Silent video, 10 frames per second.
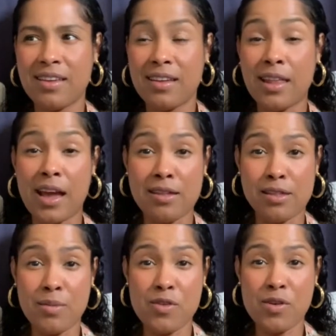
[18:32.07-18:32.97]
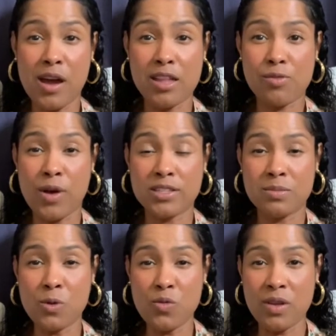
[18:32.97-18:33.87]
like, as some of you guys watch
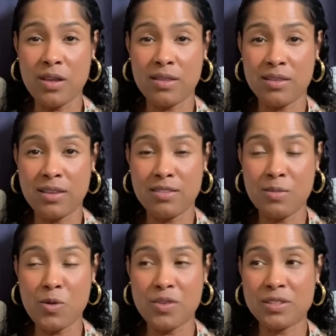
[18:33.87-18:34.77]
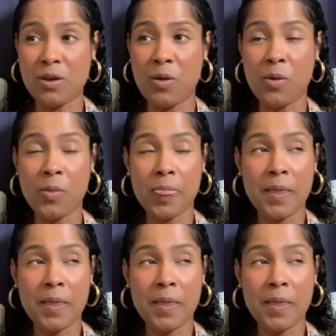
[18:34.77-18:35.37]
the Disney movie Soul,